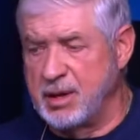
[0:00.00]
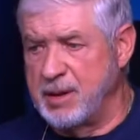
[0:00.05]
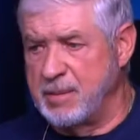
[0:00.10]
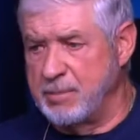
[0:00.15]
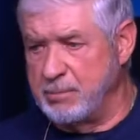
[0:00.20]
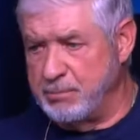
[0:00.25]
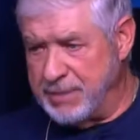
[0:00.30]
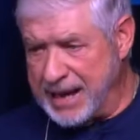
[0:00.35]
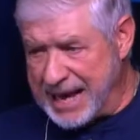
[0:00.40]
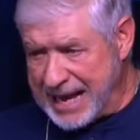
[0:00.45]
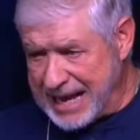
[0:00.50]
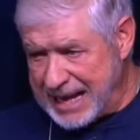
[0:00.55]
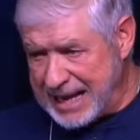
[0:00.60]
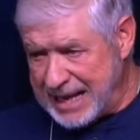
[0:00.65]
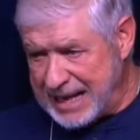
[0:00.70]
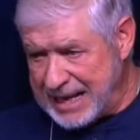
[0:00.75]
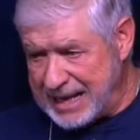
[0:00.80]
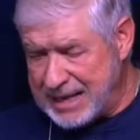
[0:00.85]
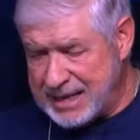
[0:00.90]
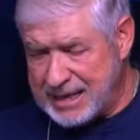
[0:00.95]

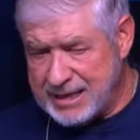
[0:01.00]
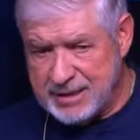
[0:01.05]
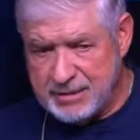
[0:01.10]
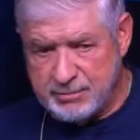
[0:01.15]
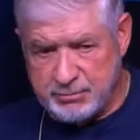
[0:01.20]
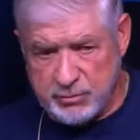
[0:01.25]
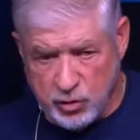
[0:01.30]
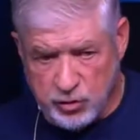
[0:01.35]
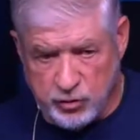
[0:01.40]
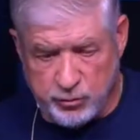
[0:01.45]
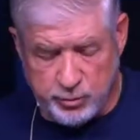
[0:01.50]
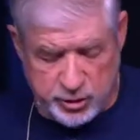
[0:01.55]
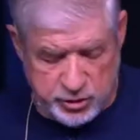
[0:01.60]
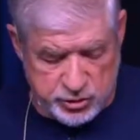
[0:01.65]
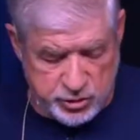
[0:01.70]
by movement.